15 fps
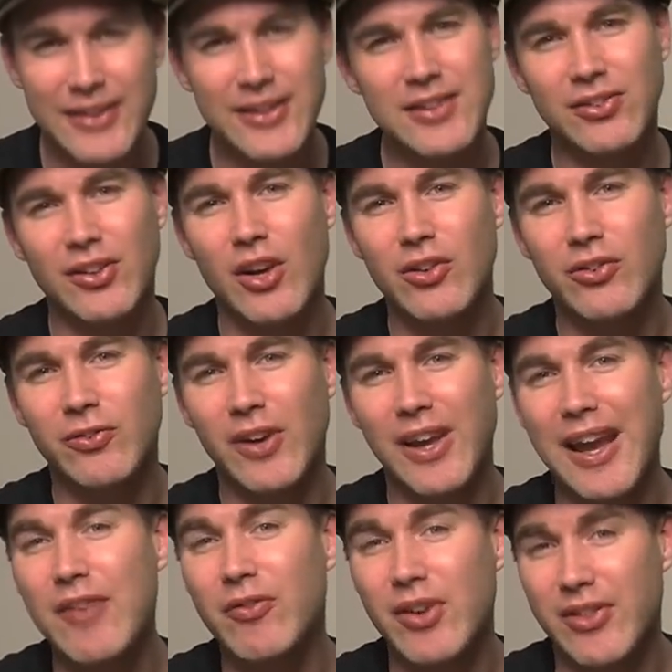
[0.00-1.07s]
And this goes for
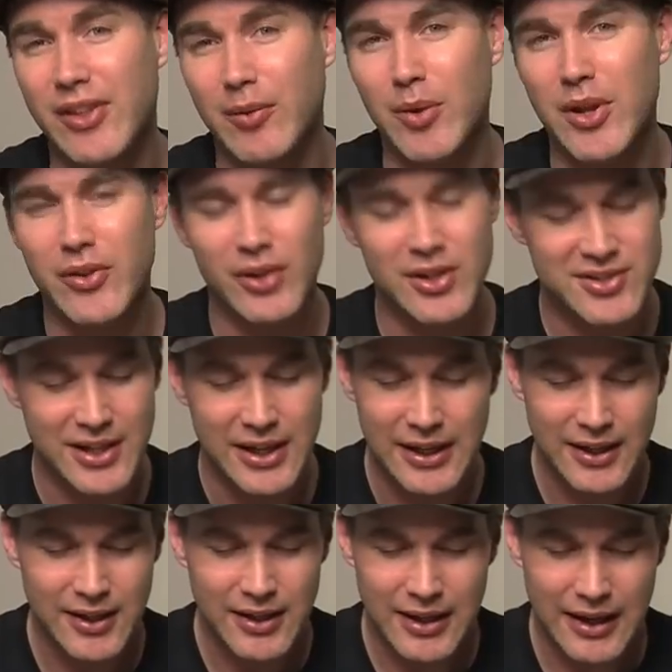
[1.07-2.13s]
everything, whether it's
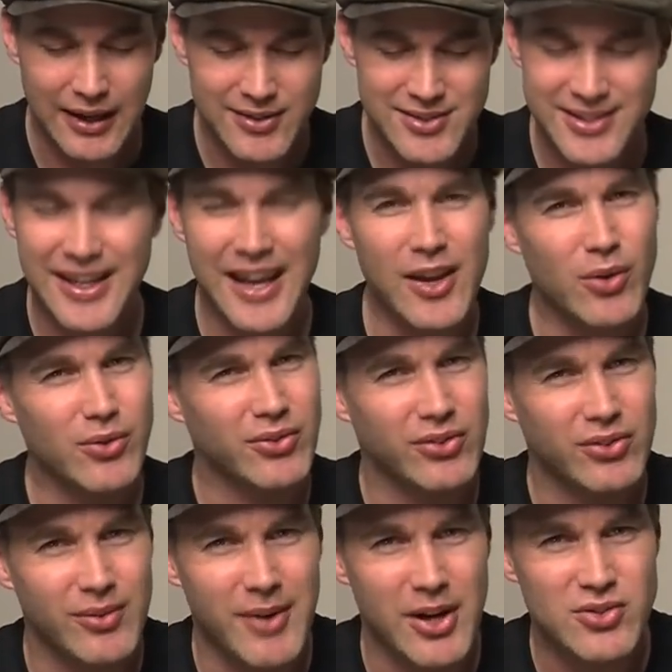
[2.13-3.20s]
scales
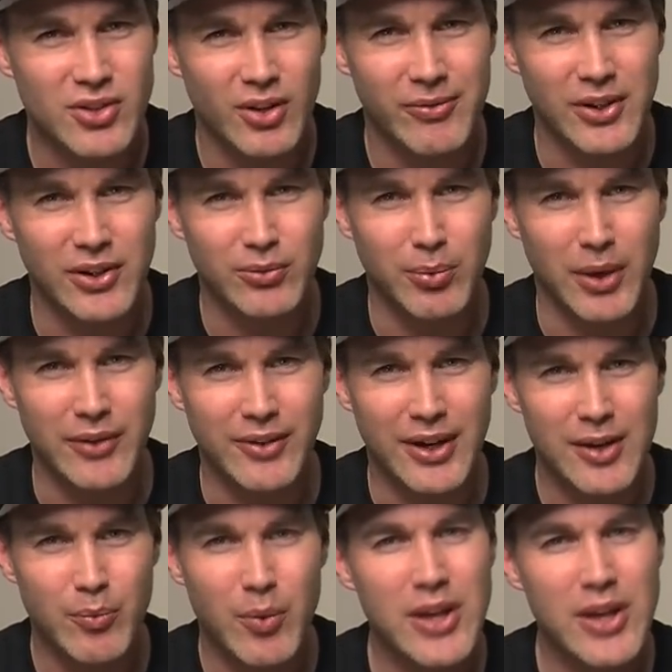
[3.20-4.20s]
is the most obvious one, right?